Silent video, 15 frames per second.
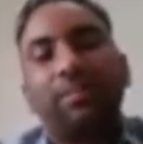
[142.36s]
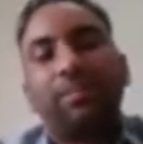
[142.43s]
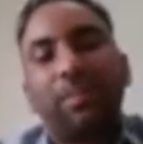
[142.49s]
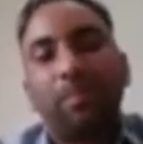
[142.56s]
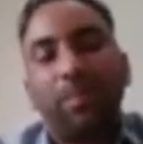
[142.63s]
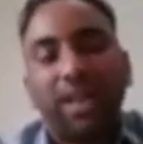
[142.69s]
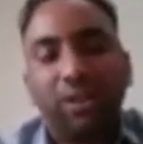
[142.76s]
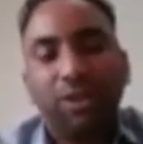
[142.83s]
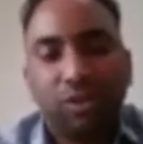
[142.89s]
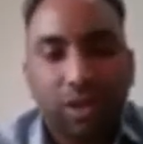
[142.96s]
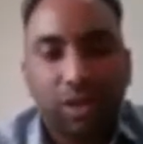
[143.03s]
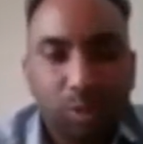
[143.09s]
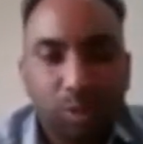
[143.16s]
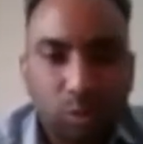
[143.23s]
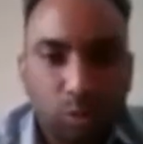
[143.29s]
pedistram
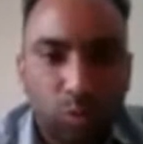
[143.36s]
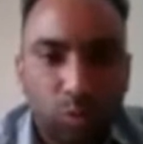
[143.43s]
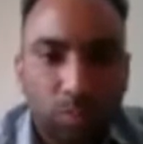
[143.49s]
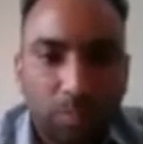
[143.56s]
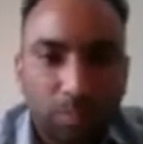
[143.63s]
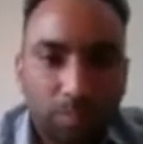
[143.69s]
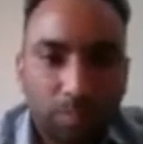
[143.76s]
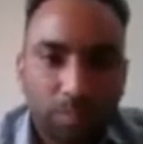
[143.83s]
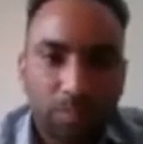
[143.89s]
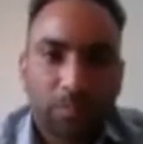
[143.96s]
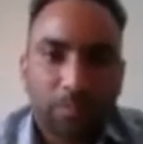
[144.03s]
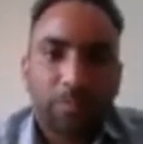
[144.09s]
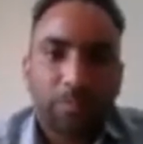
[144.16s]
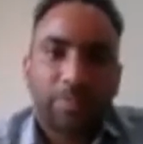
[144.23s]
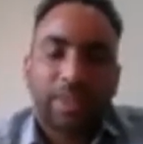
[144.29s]
mushroom
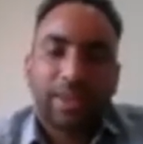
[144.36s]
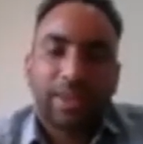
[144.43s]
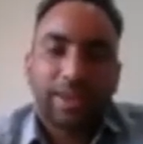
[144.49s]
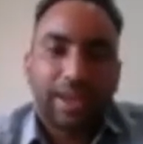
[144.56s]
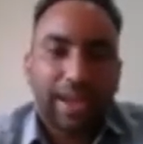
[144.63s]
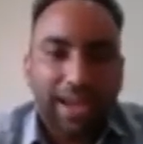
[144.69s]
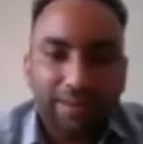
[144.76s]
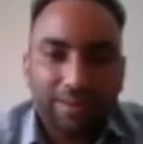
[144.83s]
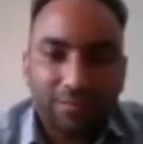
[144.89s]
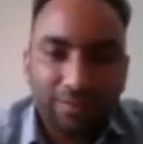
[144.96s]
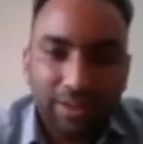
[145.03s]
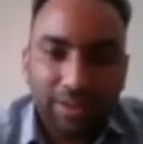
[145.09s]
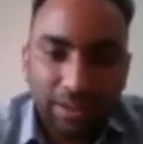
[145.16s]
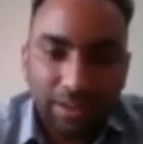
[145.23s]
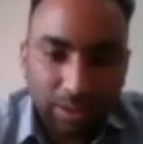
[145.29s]
have
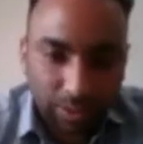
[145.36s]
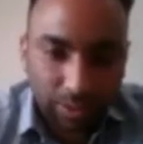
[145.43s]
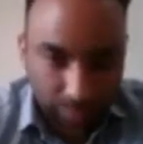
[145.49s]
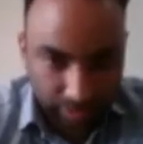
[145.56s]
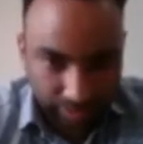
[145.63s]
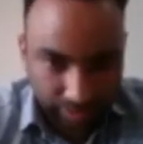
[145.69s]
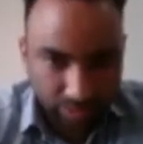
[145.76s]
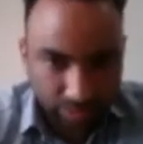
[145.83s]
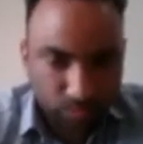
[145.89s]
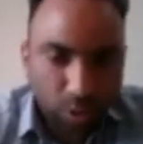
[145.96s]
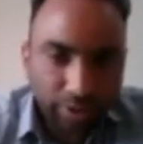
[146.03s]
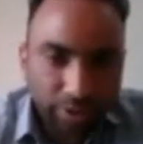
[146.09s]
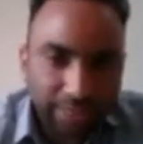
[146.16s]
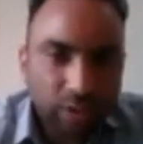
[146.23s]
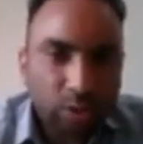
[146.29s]

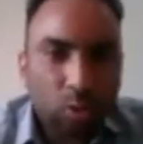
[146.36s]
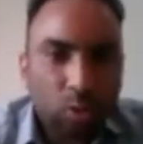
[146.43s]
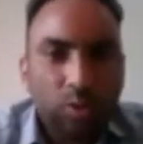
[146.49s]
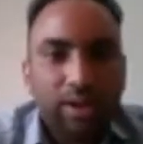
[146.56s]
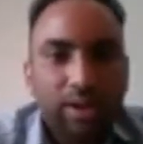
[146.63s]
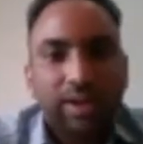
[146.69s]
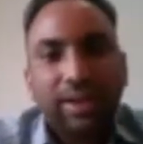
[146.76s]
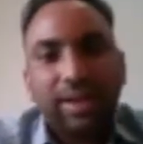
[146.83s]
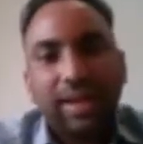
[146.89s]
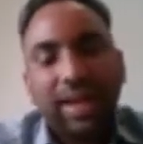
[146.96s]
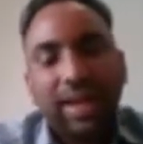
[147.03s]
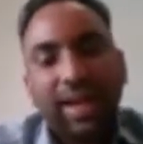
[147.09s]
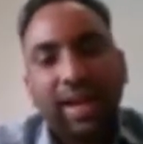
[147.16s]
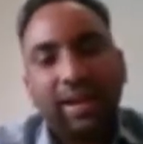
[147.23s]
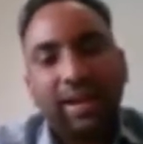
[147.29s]
important role
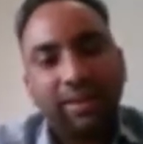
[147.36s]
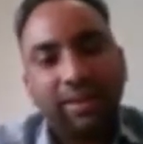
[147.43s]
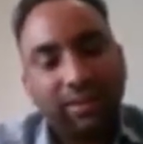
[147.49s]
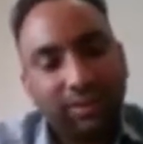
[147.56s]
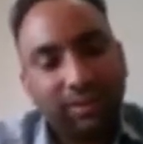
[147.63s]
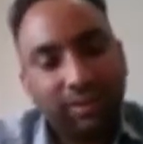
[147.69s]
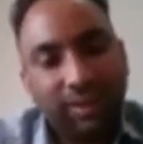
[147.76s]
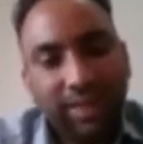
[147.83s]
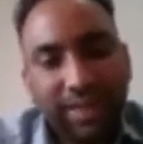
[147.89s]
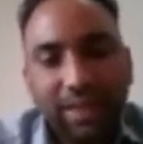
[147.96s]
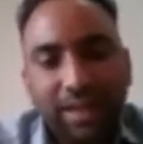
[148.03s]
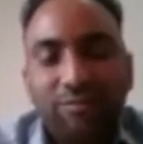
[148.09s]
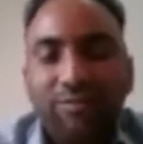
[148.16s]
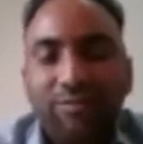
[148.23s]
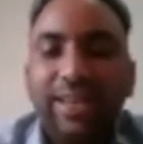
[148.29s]
and they can
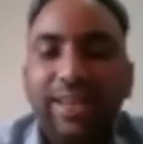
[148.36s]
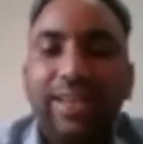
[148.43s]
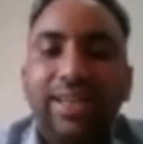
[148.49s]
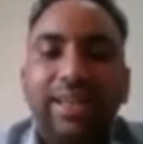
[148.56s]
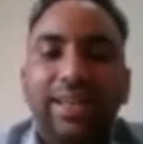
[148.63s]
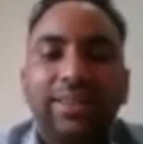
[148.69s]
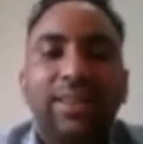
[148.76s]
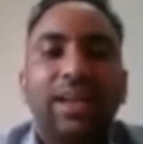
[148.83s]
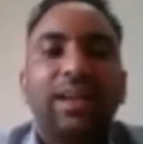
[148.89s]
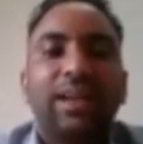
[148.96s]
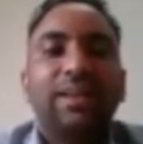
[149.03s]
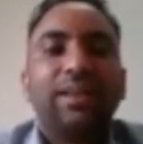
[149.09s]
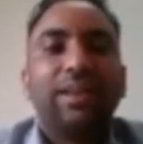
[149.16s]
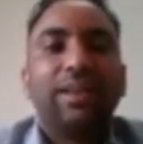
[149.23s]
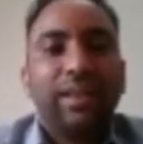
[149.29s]
vary in the
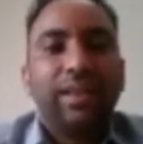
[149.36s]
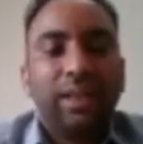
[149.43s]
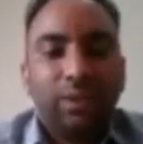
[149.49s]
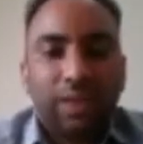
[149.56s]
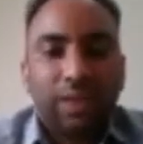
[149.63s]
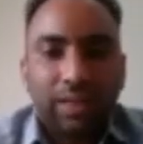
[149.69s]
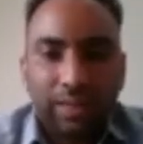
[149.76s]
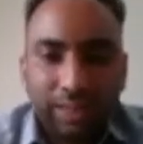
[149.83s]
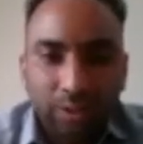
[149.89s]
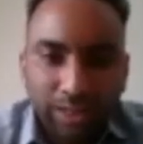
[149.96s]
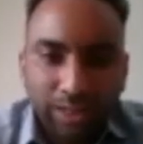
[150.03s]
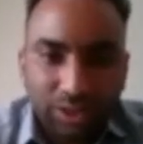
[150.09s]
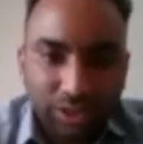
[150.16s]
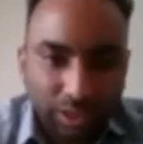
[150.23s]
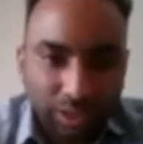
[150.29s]

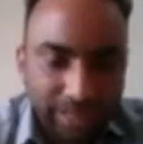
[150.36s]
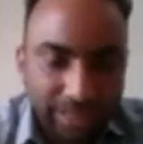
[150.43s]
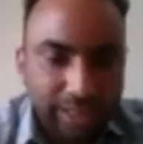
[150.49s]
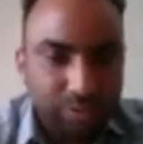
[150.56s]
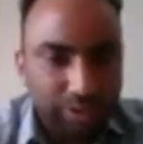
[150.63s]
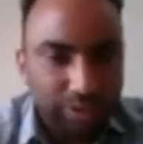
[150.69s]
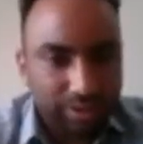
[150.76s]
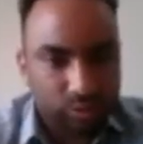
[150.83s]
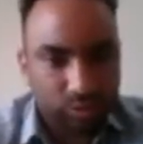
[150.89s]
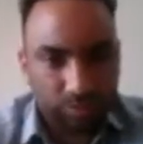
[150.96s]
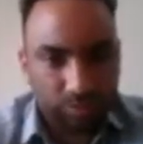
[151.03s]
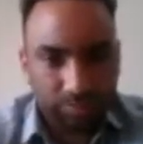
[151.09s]
nutrition value also.